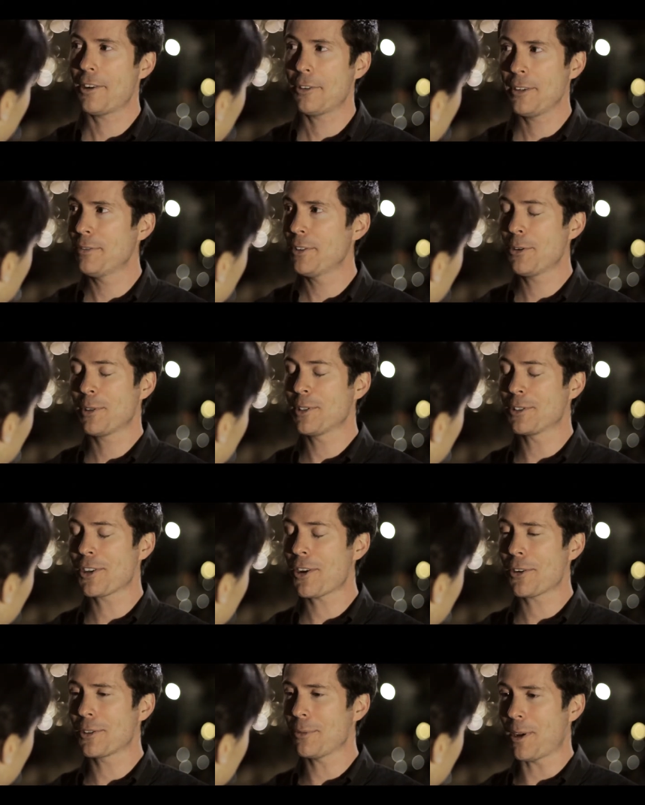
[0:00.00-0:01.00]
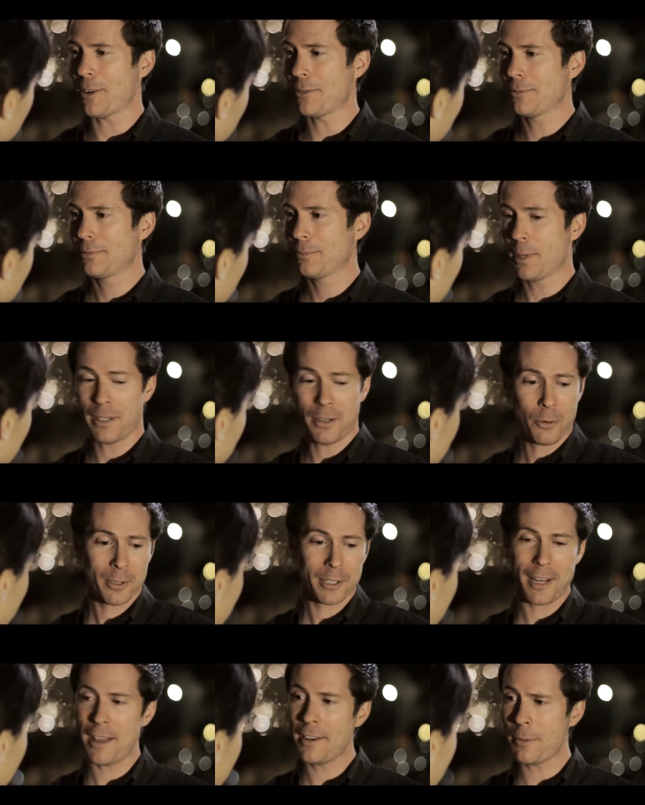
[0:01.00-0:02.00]
I don't even know what you're talking about, but I know
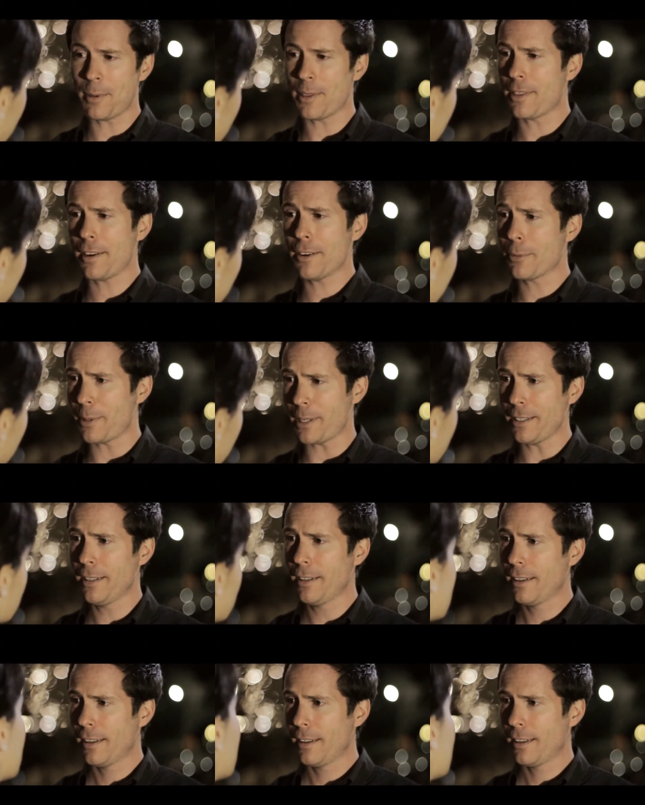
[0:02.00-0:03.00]
we're gonna end up in therapy.